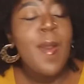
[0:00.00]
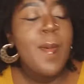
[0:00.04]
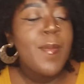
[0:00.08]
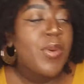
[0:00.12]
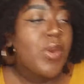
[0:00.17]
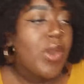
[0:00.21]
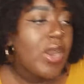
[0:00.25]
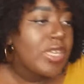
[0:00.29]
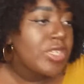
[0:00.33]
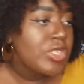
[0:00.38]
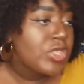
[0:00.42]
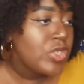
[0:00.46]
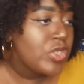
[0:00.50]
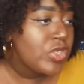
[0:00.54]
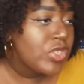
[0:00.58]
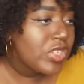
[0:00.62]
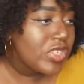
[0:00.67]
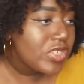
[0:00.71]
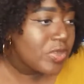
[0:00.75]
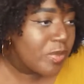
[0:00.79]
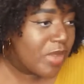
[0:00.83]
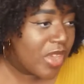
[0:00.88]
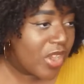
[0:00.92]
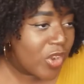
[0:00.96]
But as soon
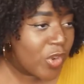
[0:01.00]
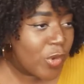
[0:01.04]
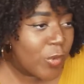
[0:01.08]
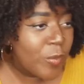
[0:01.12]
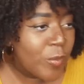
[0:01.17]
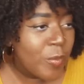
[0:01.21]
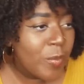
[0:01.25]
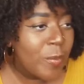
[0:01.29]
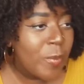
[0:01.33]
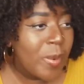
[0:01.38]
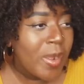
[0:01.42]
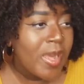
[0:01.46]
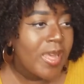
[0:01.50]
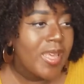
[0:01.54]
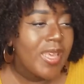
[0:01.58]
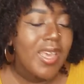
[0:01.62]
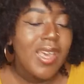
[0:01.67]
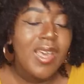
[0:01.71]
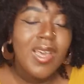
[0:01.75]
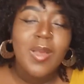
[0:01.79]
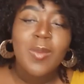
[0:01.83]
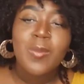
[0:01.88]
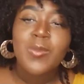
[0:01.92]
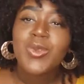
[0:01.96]
as my
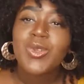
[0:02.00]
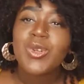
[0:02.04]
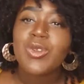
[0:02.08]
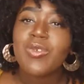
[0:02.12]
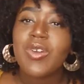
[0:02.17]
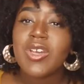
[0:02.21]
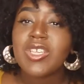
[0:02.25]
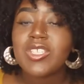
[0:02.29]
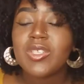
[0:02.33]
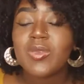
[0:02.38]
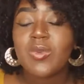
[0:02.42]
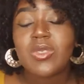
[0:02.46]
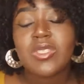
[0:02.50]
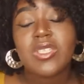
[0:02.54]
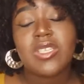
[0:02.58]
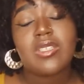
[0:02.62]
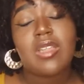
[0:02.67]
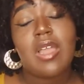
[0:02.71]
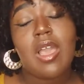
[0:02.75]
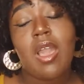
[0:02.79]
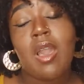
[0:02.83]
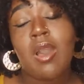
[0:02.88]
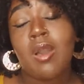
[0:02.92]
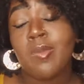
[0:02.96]
university was
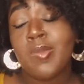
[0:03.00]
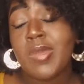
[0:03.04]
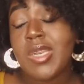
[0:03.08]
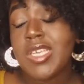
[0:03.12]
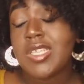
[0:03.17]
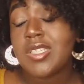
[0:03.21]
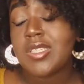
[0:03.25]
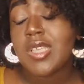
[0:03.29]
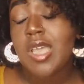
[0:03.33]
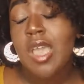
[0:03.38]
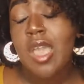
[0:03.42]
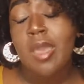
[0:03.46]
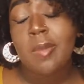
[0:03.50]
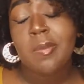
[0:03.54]
just like, oh please